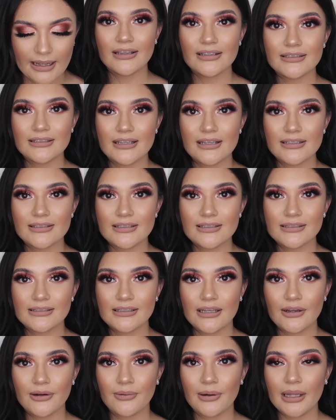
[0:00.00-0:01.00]
This is the
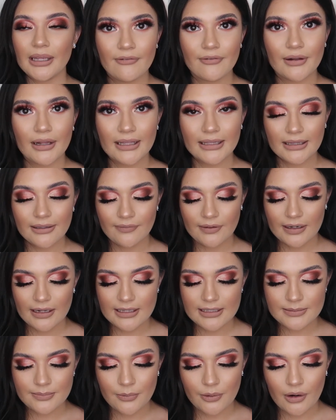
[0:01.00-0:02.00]
style right here. I feel like Divina
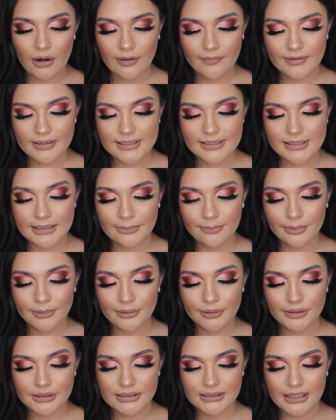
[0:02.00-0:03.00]
is more on the
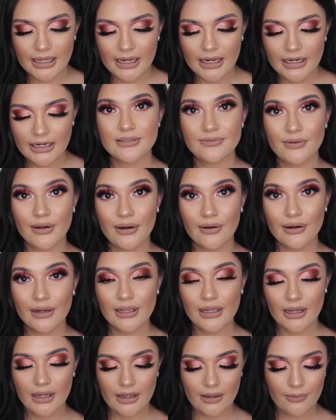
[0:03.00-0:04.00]
simpler side. It's
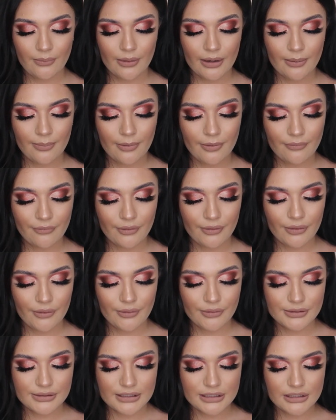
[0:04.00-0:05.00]
very wearable for
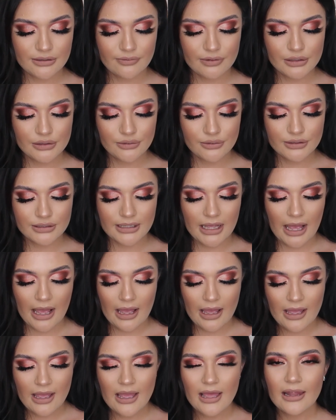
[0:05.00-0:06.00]
those individuals
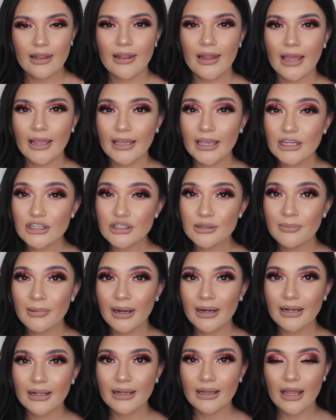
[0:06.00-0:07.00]
that like a
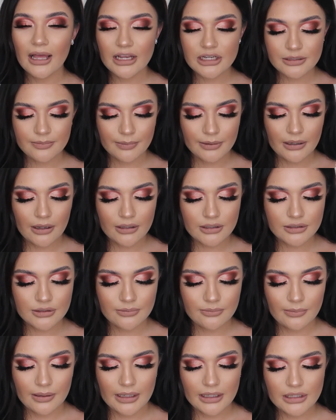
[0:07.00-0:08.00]
dramatic lash but not
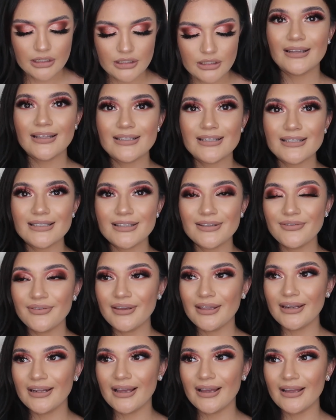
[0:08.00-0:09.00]
too much. This is
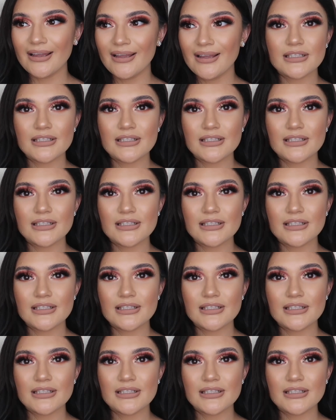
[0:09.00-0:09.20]
Divina.